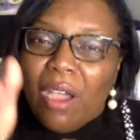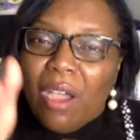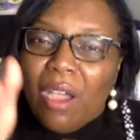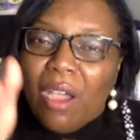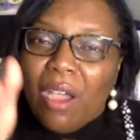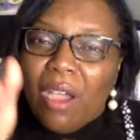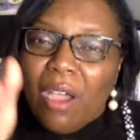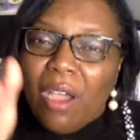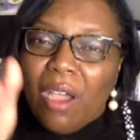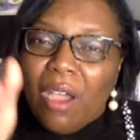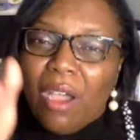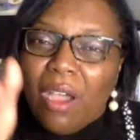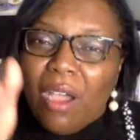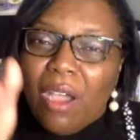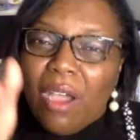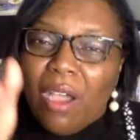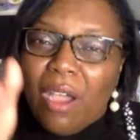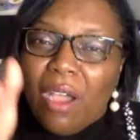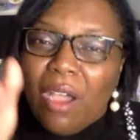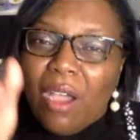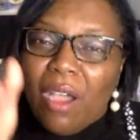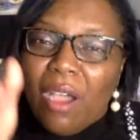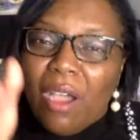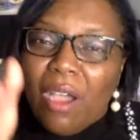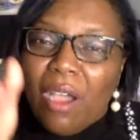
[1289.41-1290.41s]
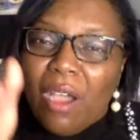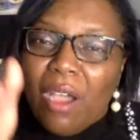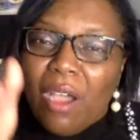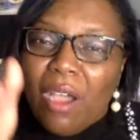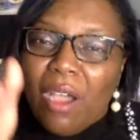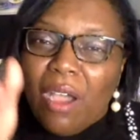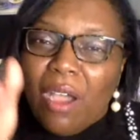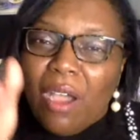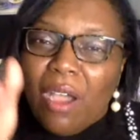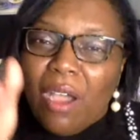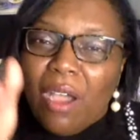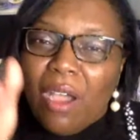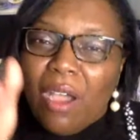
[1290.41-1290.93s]
You are
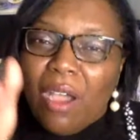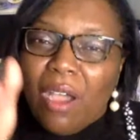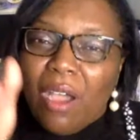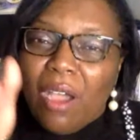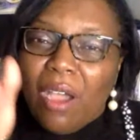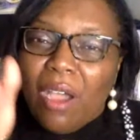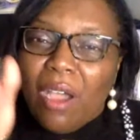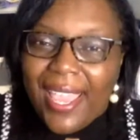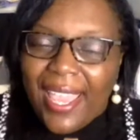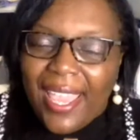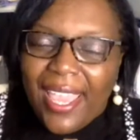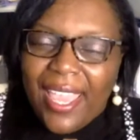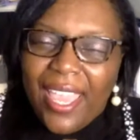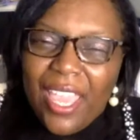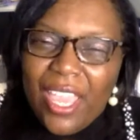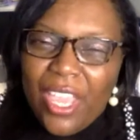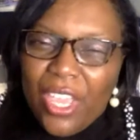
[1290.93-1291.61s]
forging a way.